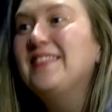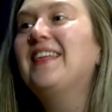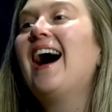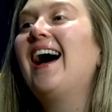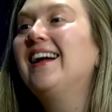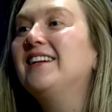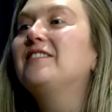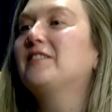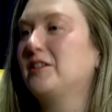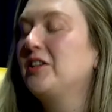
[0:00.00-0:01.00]
That
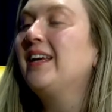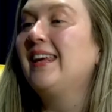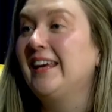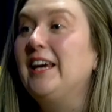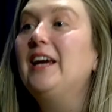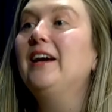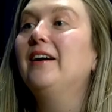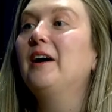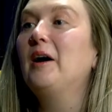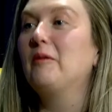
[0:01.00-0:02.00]
is such a
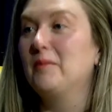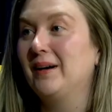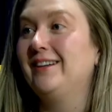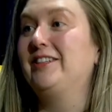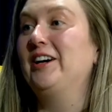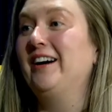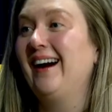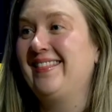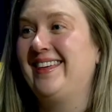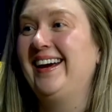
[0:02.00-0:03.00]
key reminder, I
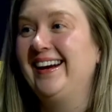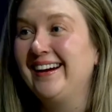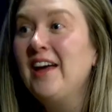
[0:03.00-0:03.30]
think.